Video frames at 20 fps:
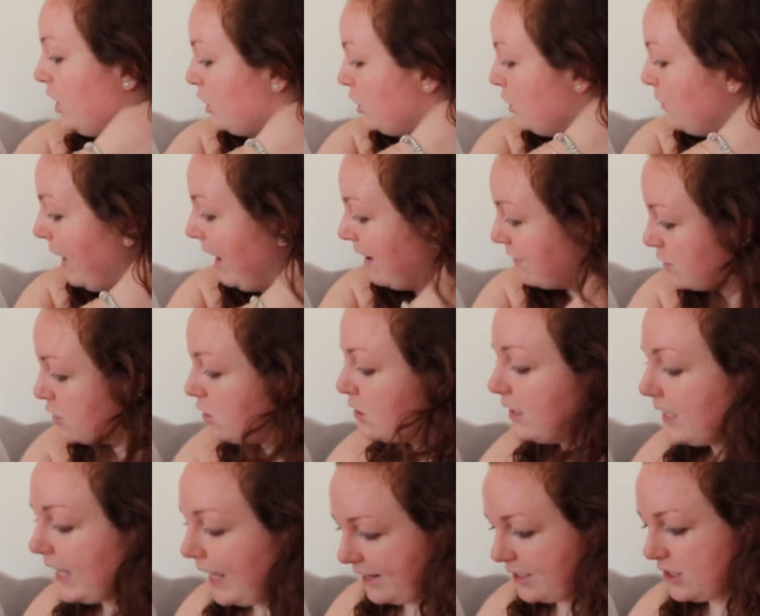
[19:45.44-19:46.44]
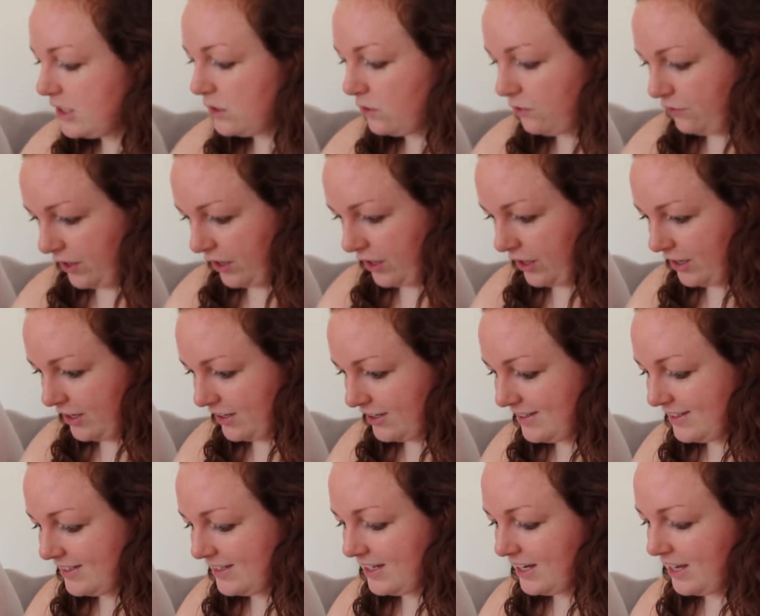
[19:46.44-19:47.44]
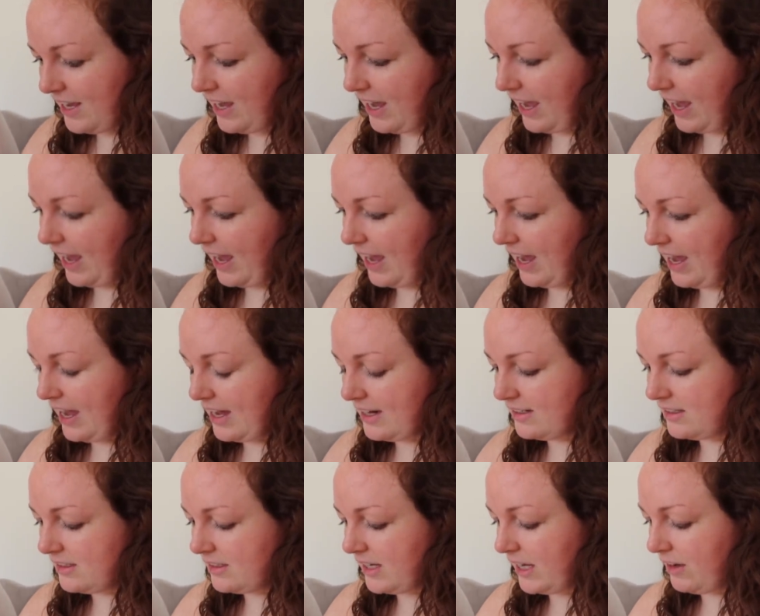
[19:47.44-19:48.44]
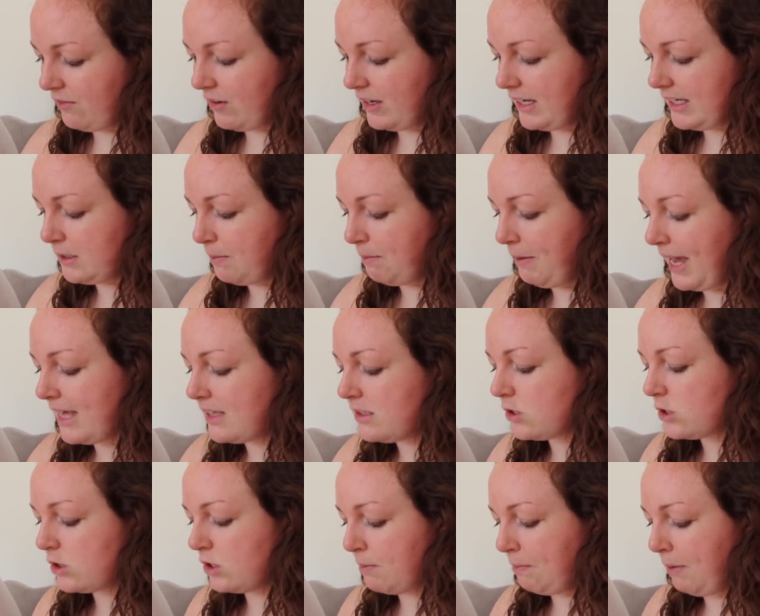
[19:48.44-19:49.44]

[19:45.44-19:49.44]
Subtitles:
you have to do the edges first. And it really depends on the